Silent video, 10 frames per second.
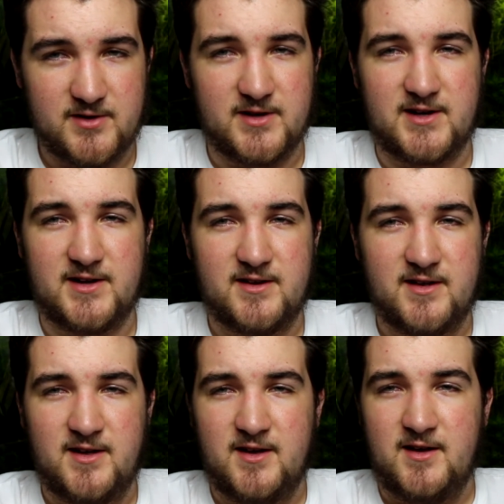not,
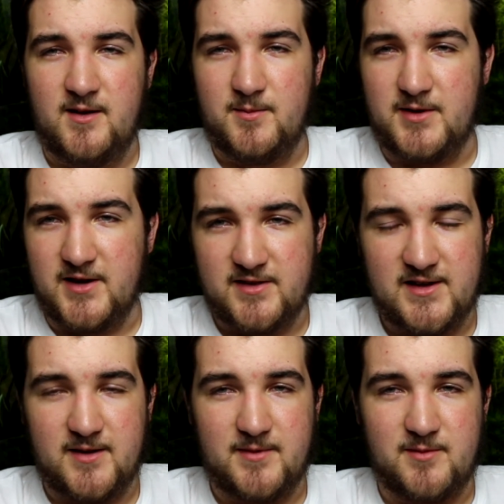but I thought
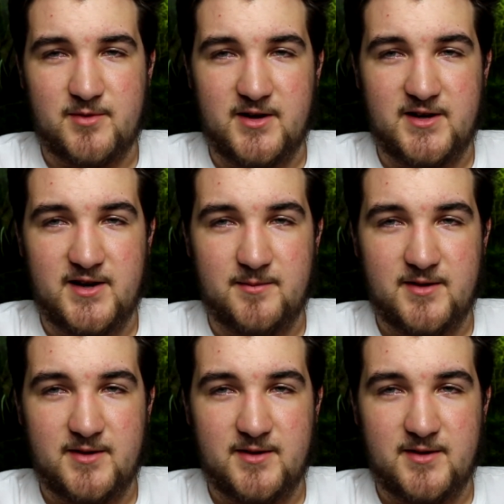I might bring it up.